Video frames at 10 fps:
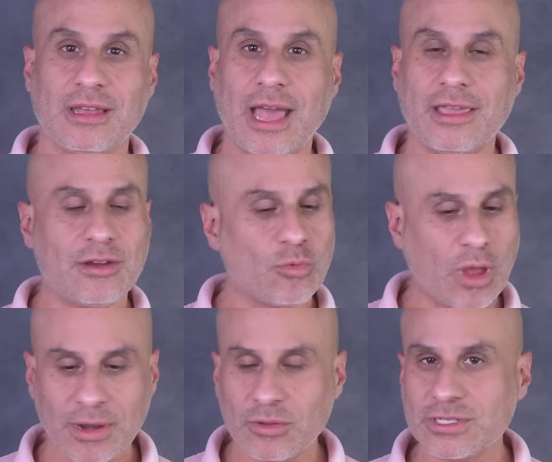I hear
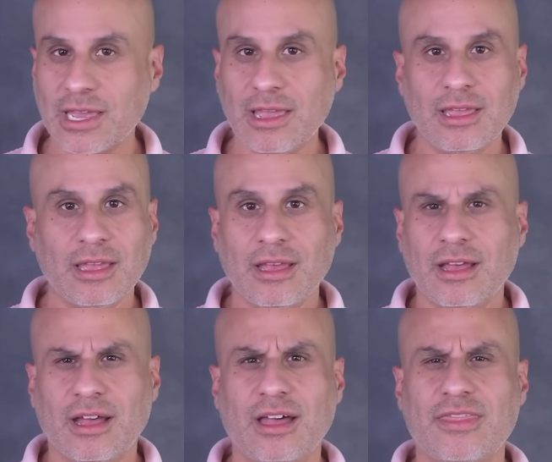women who say,
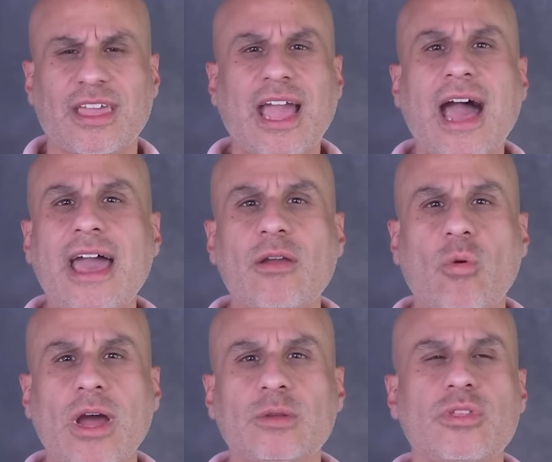ah, the guy I
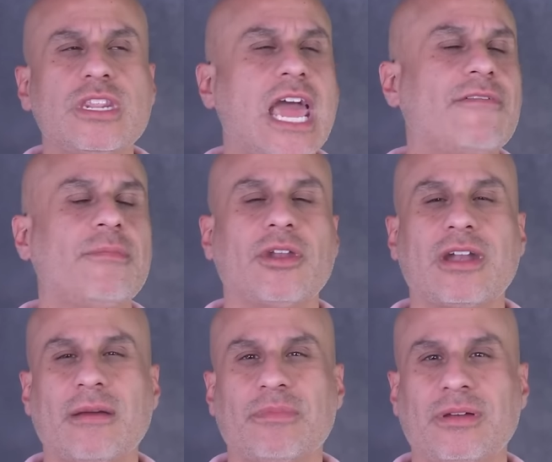want would never be on
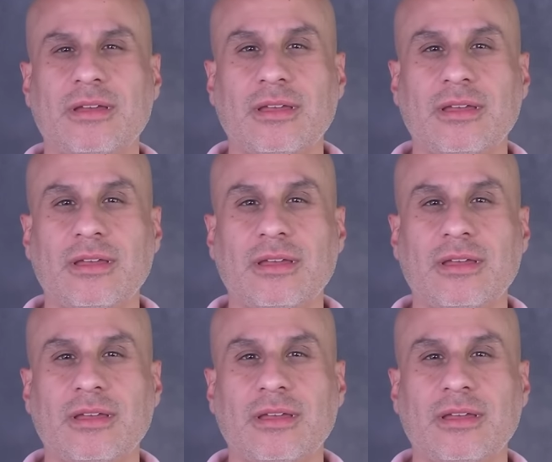an app.